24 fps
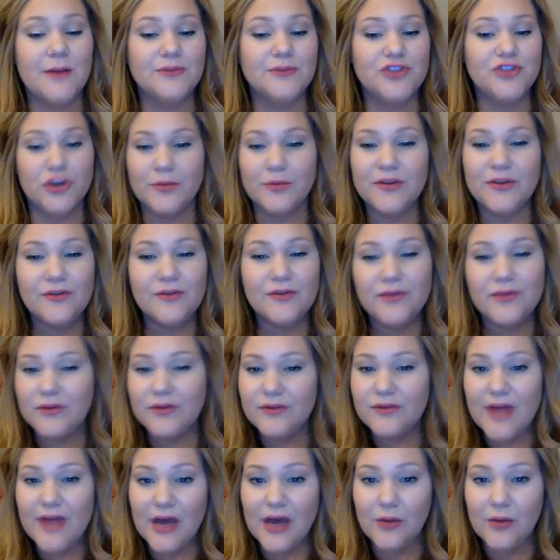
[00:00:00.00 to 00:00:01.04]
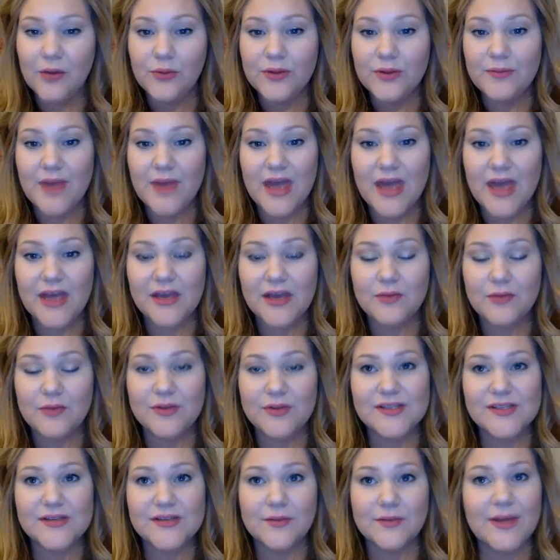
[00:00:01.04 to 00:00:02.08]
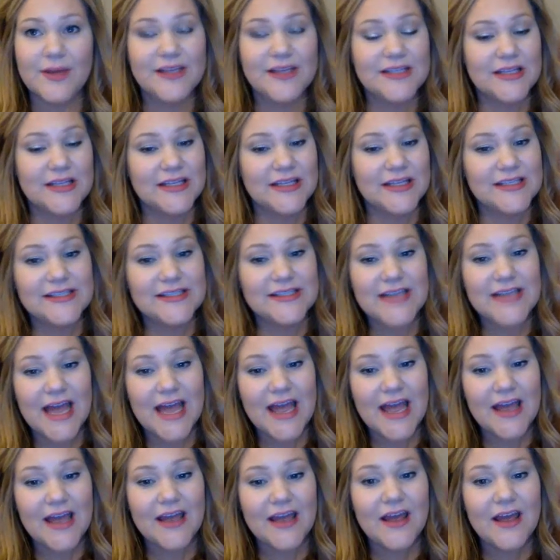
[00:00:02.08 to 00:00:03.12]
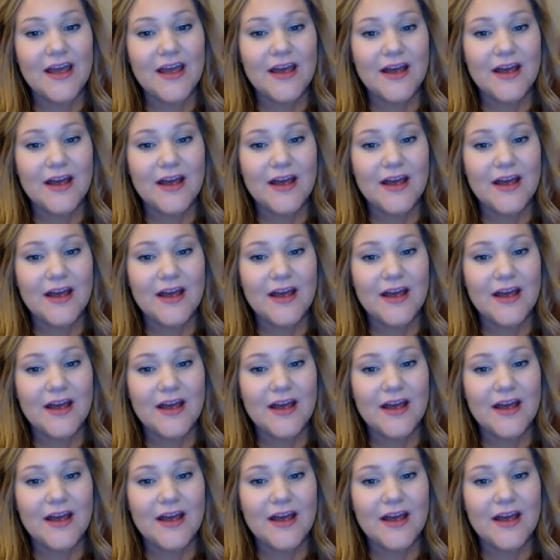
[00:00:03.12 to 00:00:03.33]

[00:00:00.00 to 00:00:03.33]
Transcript: German food that we make and we still make to this day.